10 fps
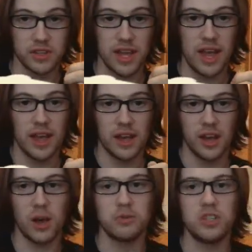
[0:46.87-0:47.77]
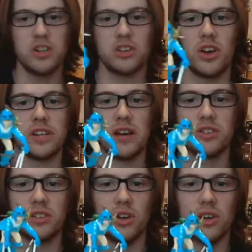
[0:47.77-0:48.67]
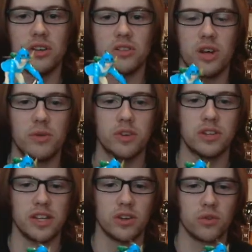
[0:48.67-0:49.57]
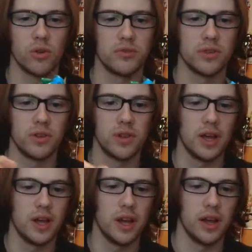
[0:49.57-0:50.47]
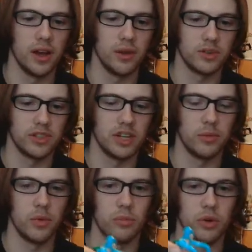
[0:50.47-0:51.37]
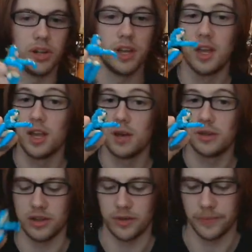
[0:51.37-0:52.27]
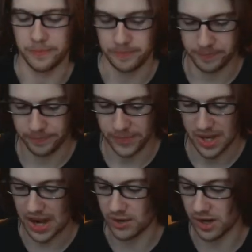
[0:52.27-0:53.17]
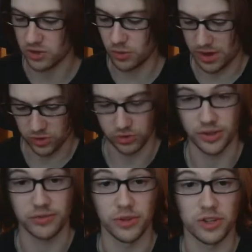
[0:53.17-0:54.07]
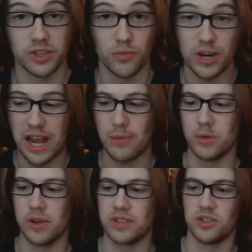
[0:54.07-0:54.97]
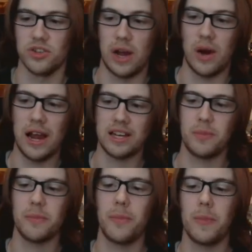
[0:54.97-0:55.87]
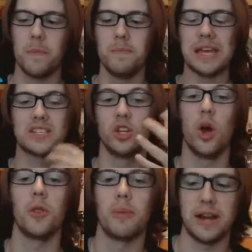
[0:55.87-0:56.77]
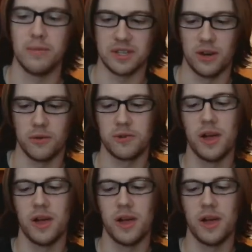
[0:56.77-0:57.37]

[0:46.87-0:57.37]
there. She's not tied down to the glider, so I am going to take her off, because she's a little bit wobbly. Anyway, I'll talk about Nausicaä first, because I'm really happy the way this turned out. I had to mix a lot of the paint myself.